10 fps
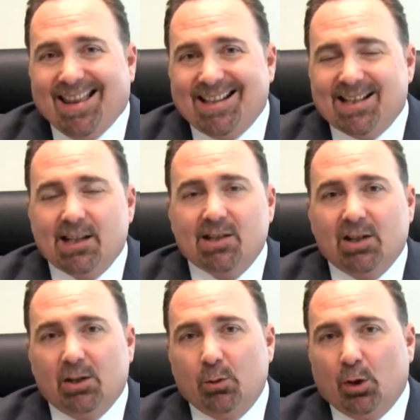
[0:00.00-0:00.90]
that says
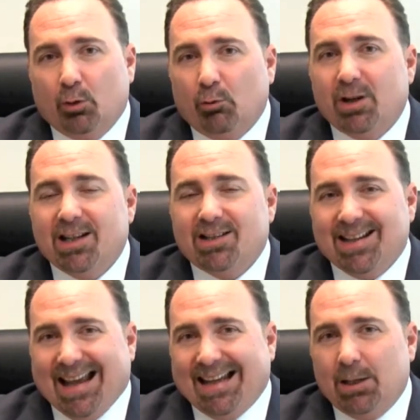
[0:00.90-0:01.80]
that you agree
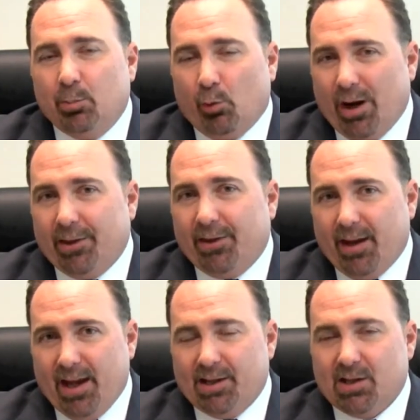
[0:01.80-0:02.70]
to any breath
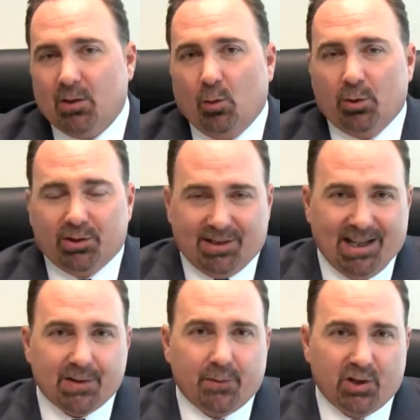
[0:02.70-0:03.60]
test or
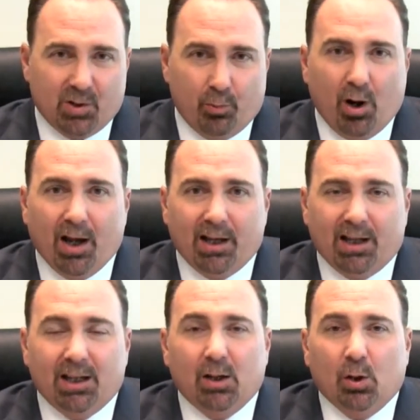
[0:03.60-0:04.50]
test for
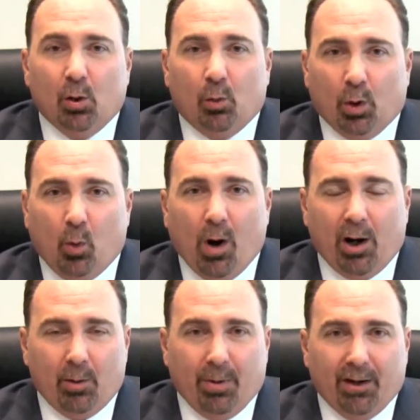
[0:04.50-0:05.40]
sobriety
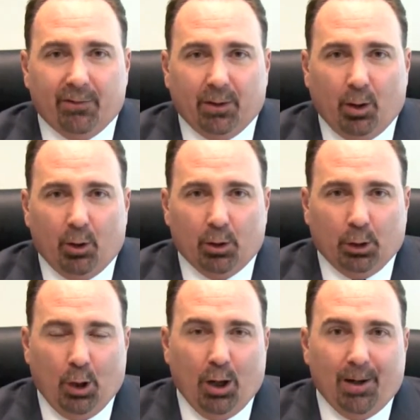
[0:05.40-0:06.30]
required by Florida
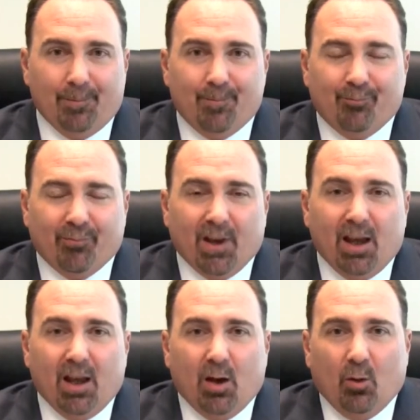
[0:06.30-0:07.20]
law.
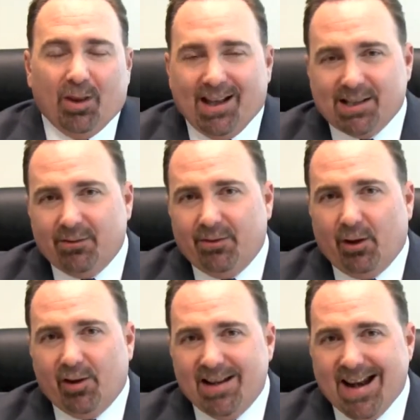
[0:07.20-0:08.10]
Well, that's a
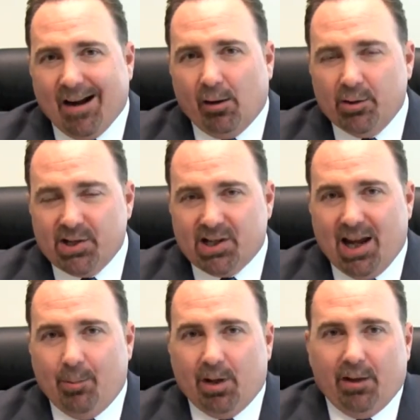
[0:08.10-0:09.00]
very narrow
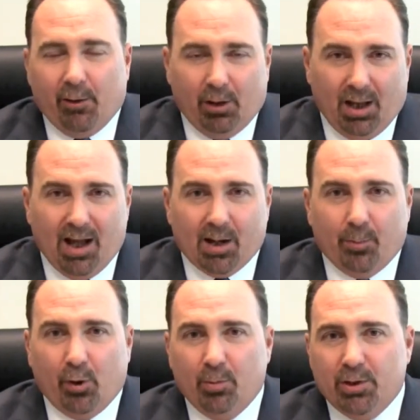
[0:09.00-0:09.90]
statement, and there are a lot of
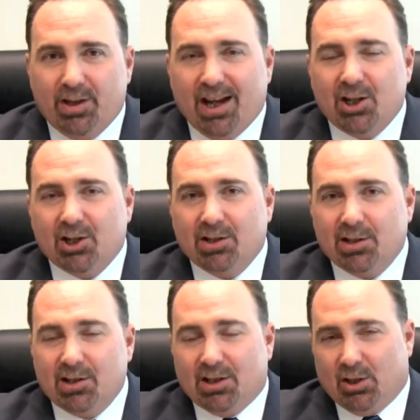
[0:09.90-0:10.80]

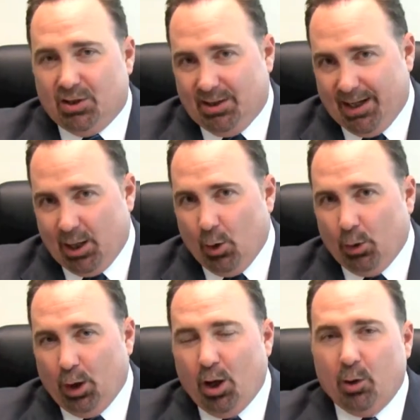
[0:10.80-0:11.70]
permutations that go
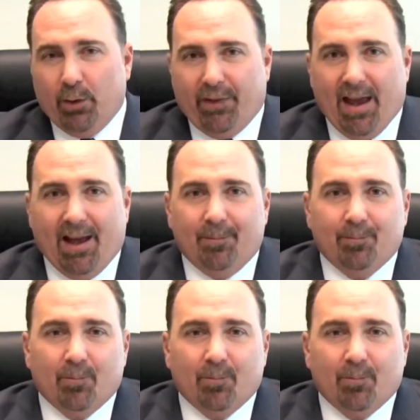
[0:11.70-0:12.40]
along with that.